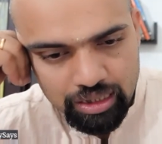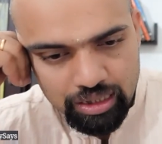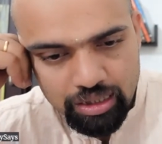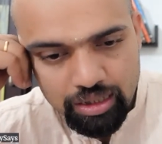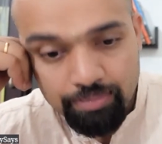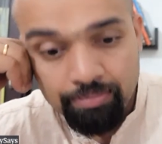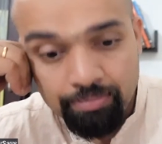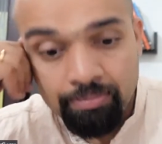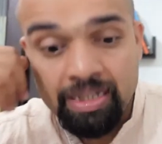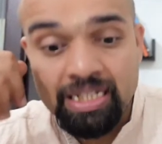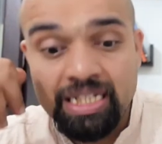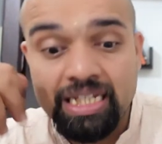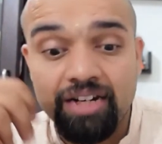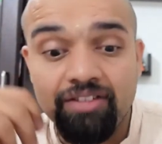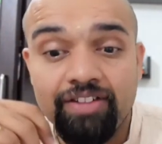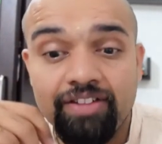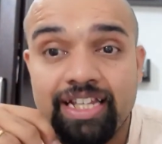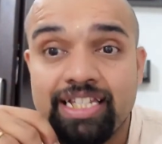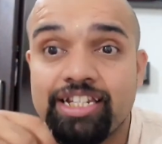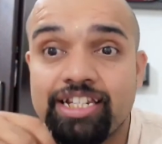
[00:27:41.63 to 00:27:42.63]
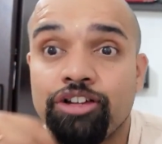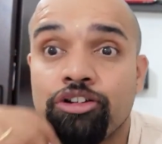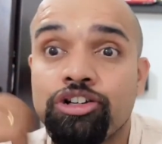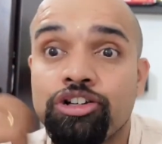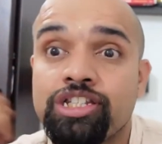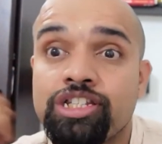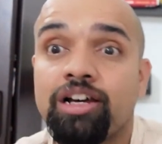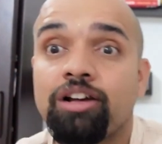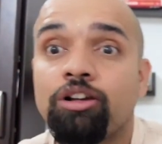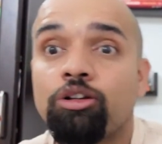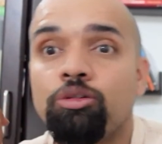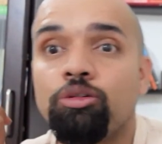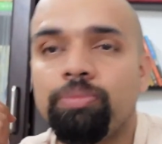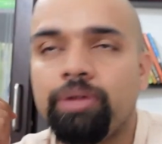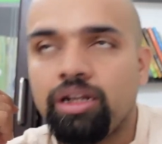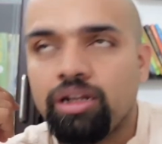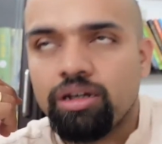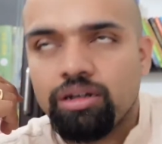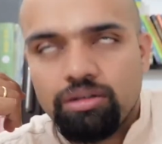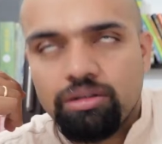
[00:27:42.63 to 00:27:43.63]
Muscle wasting or sarcopenia.
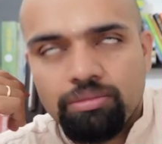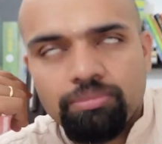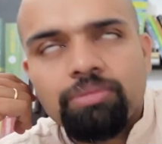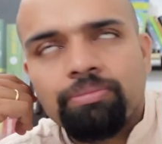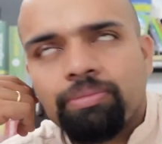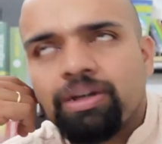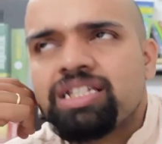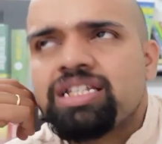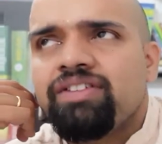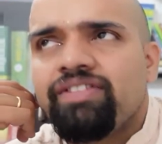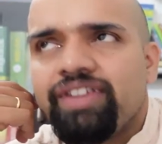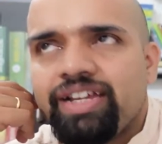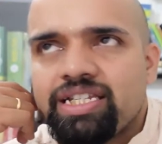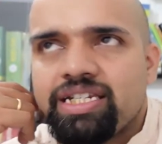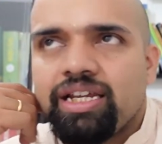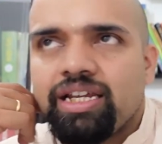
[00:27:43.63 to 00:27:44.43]
Muscle wasting.